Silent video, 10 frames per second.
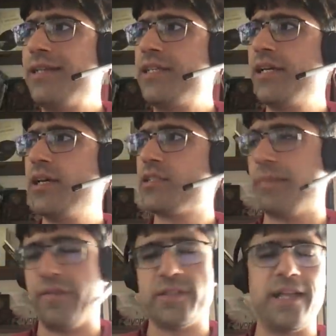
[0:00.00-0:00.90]
ideas
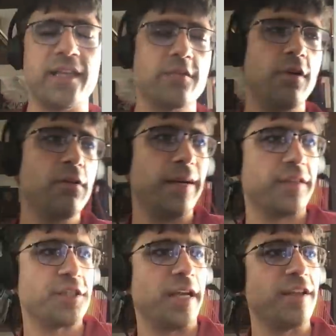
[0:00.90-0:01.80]
about the status quo,
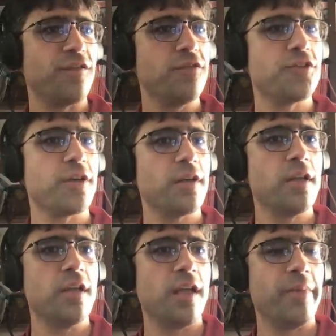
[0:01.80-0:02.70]
about the shiny
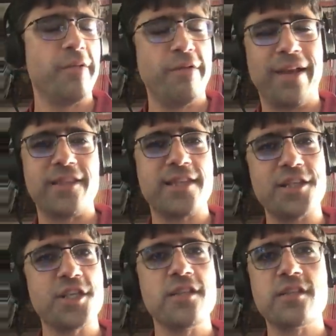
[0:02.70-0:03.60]
future. I mean, we ran
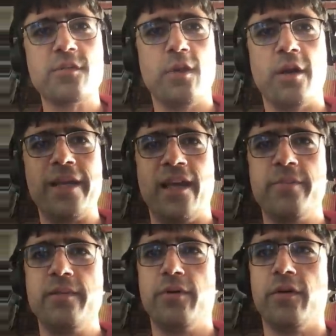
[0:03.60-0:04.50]
sessions where we
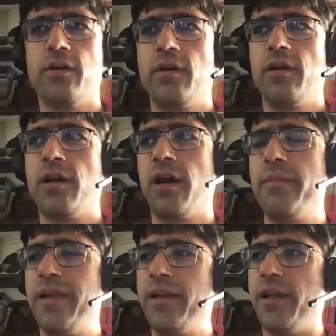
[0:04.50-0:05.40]
had people
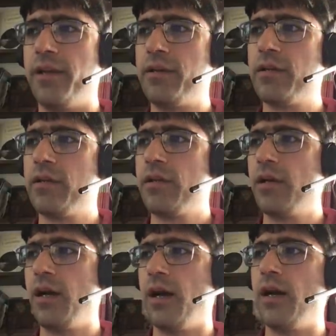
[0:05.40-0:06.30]
come in and
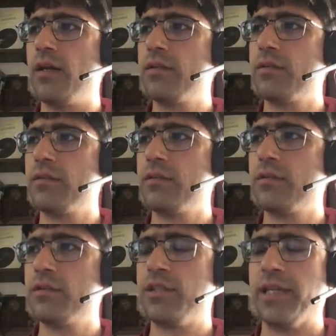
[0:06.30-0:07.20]
uh,
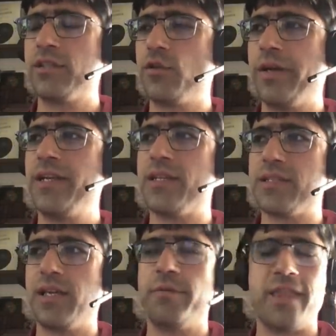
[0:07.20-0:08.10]
like join
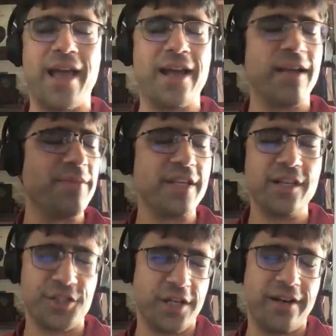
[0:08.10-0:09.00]
us at, with a
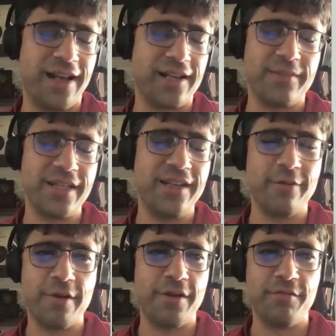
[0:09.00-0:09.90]
HackMD, a shared HackMD,
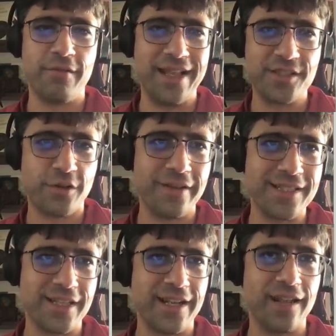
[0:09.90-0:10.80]
and we would write
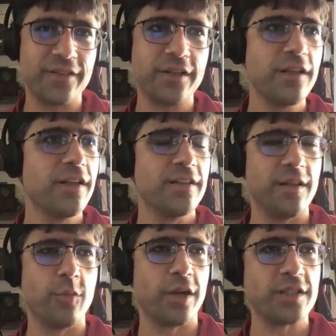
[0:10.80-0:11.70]
stories together
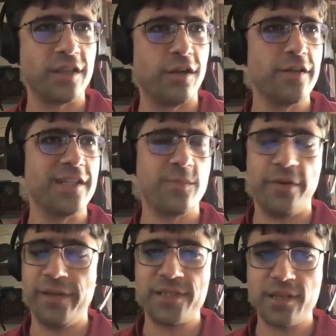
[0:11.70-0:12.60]
that worked in all the
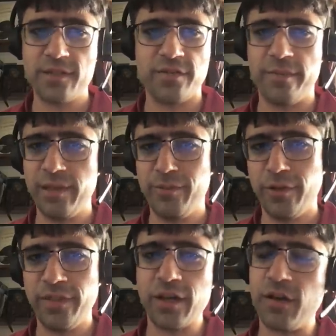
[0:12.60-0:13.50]
experiences of the
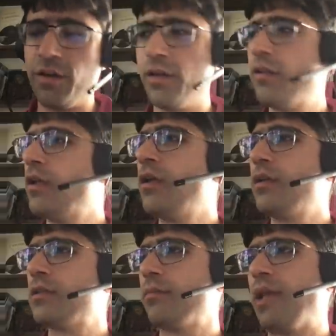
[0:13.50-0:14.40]
people in the call.
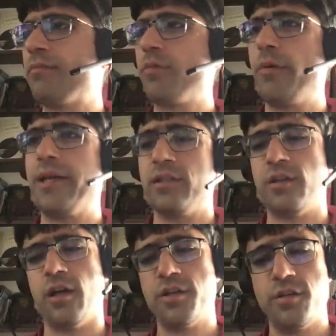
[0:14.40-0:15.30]
Sometimes we went
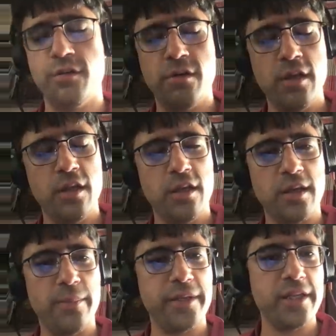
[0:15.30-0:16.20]
and talked to
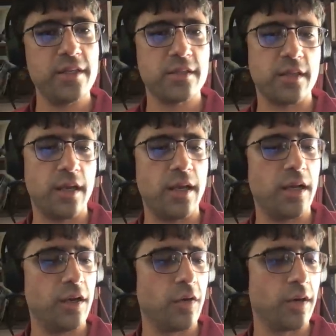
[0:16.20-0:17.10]
companies
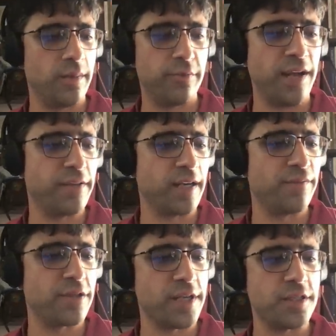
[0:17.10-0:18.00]
uh, or in private
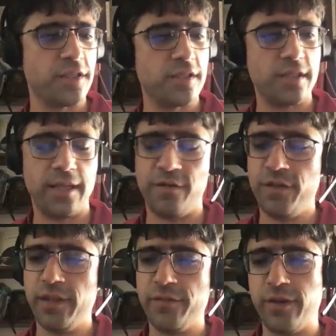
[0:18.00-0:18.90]
conversations to get a
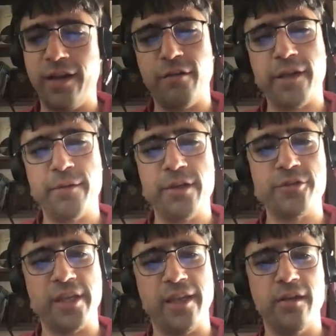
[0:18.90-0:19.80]
feeling for how they were
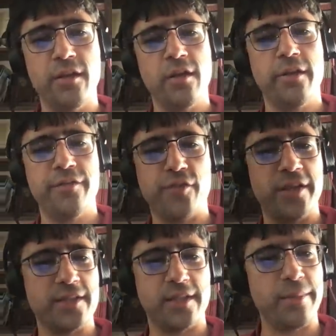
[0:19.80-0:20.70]
using it, the
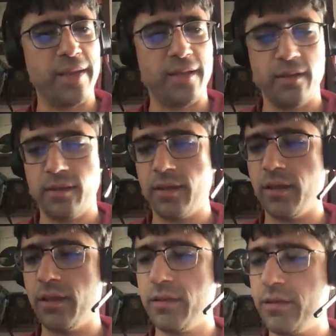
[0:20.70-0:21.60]
things that they made,
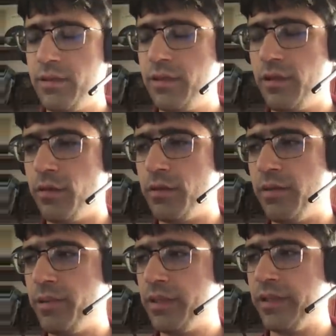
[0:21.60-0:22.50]
uh, you know,
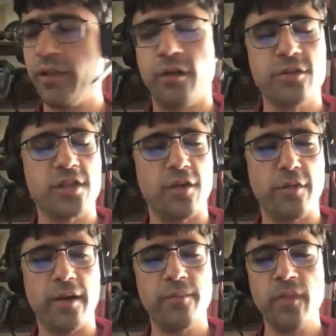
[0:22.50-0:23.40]
in building their own
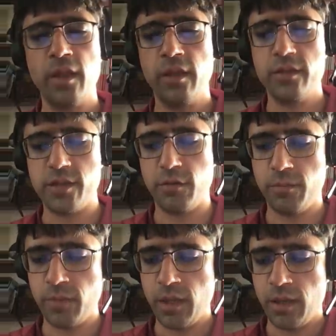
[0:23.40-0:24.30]
software.
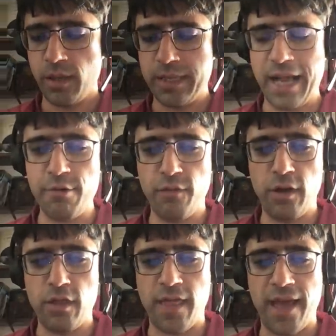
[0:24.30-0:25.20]
So, and out of
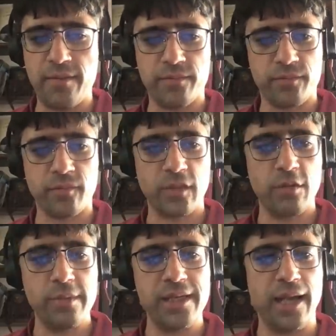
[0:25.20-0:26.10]
all that,
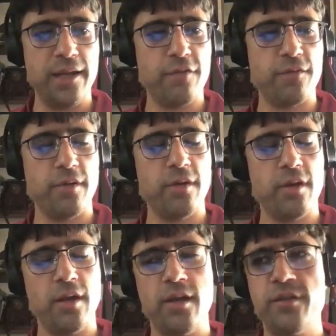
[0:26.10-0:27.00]
we kind of
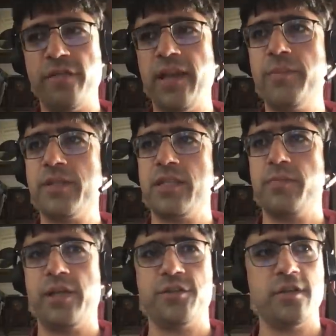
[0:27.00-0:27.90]
uh, developed
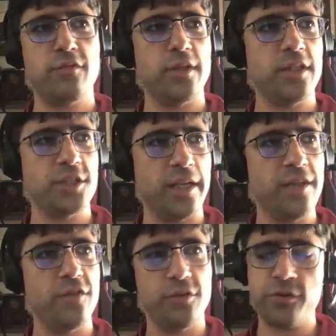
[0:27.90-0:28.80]
this picture of what the
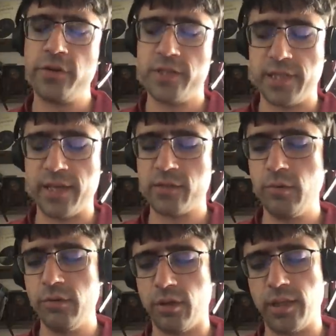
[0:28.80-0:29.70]
shiny future and the status
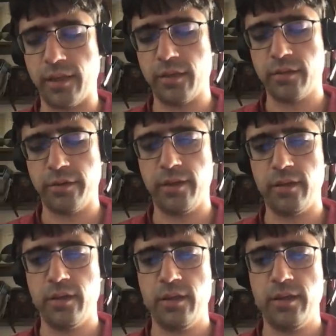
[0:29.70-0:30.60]
quo look like,
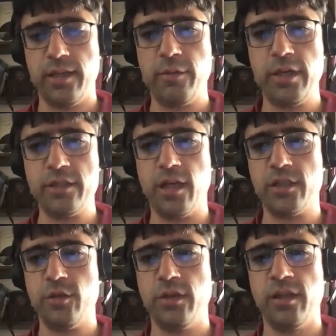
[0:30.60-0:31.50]
right? And I want to
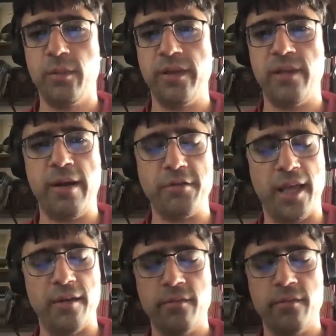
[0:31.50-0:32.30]
talk to you a little bit about